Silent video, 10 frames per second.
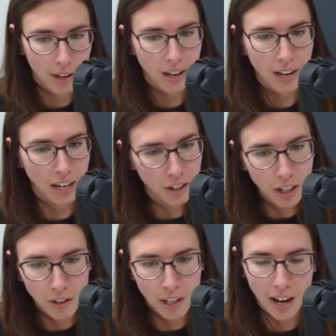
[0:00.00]
Yeah. In
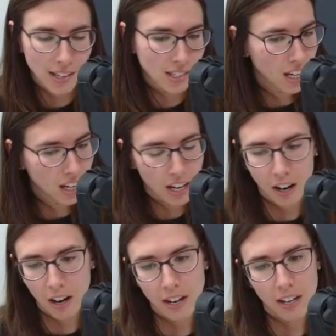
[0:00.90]
Cleveland, I see it
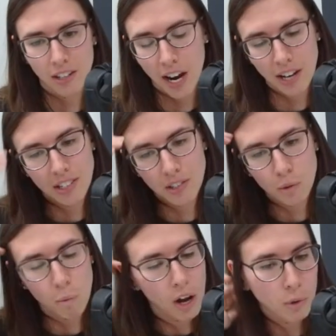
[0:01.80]
here in the diocese
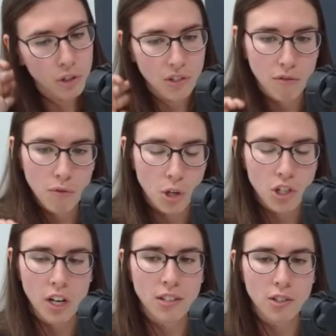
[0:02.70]
as well, which is
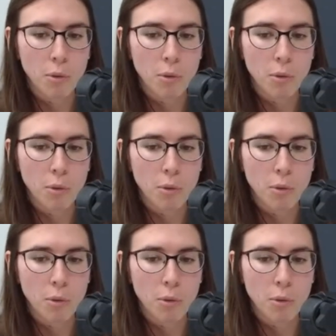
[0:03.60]
unfortunate.